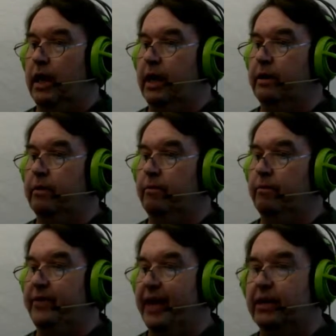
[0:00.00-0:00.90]
And
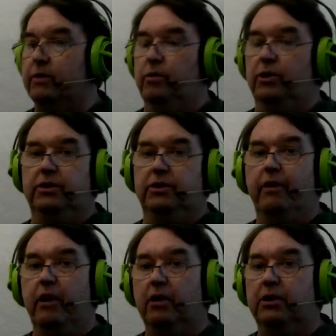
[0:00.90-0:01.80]
that was the
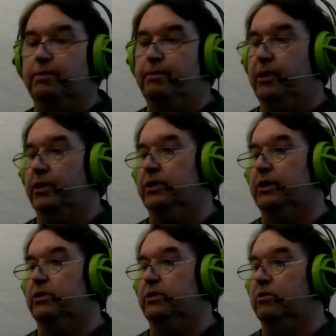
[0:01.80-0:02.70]
last
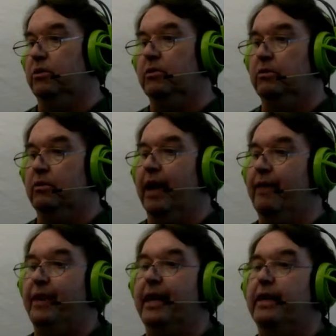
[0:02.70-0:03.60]
person to
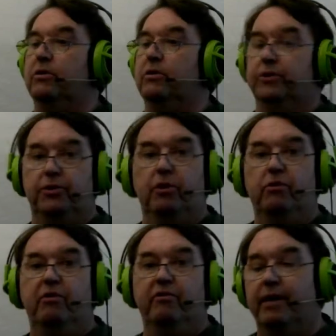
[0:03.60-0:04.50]
have any
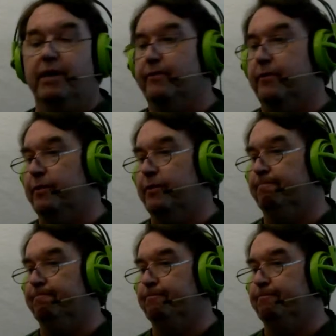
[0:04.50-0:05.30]
control over my father.